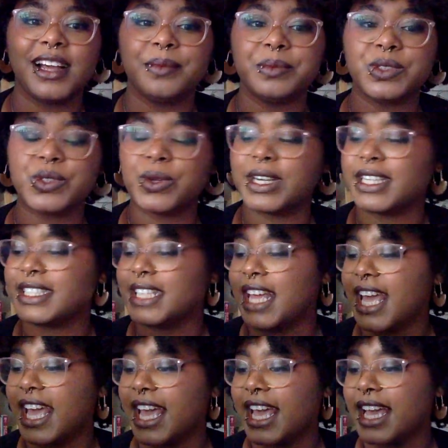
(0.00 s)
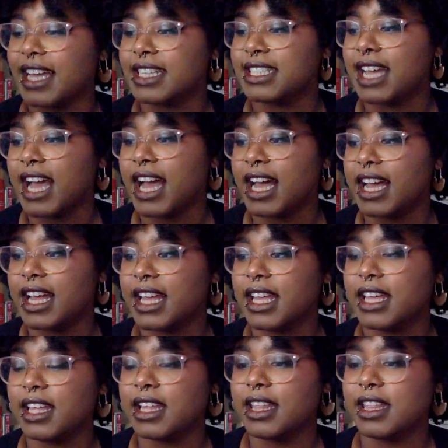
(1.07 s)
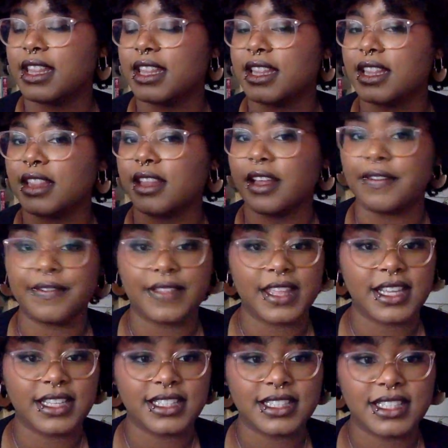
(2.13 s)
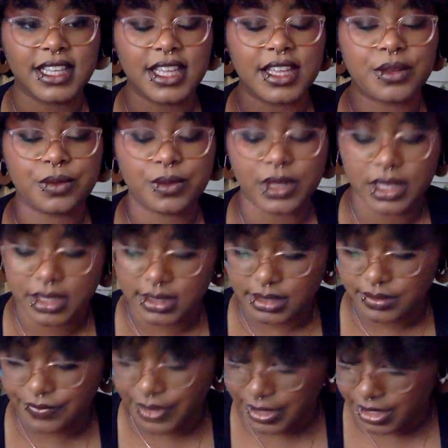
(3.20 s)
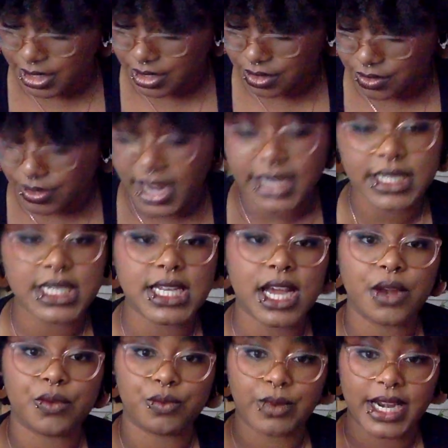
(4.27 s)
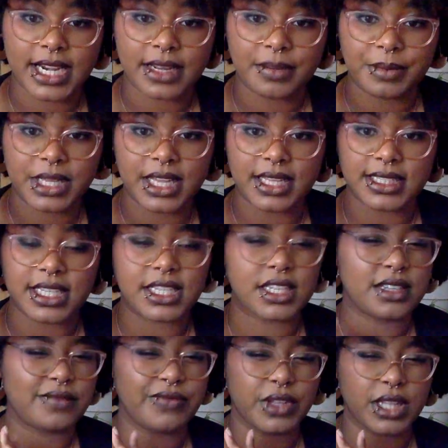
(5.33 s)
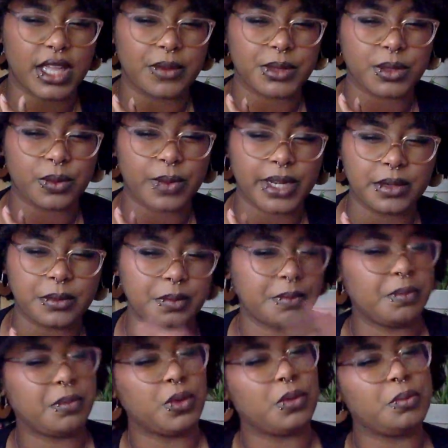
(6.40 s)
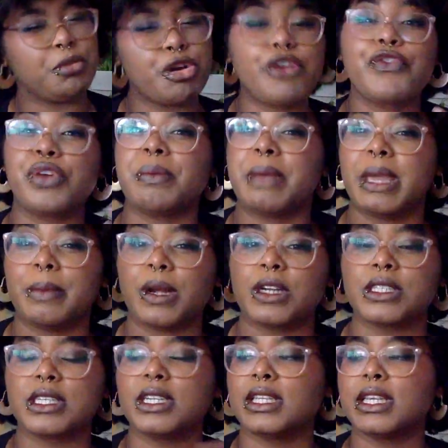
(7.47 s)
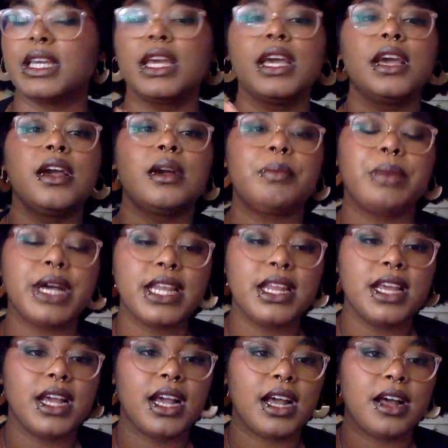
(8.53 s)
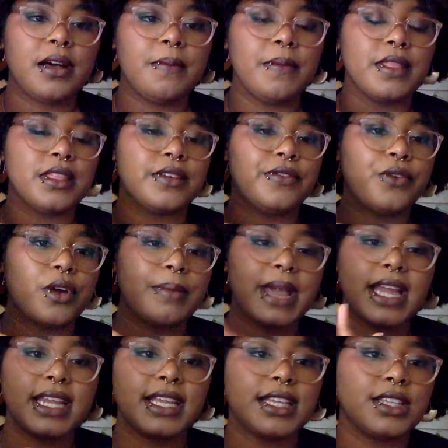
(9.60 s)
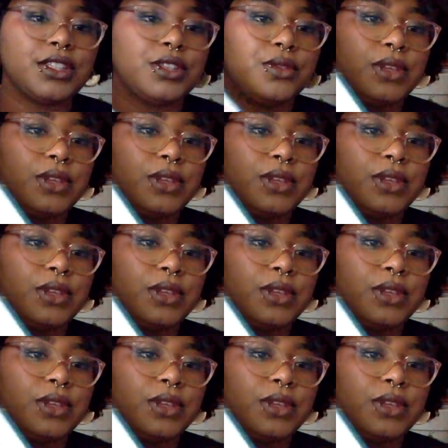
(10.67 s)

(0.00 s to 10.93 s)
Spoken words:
stories. And I love this. It is very cute. I did not rate it because I didn't feel like it was a rateable book for me personally, but the format is you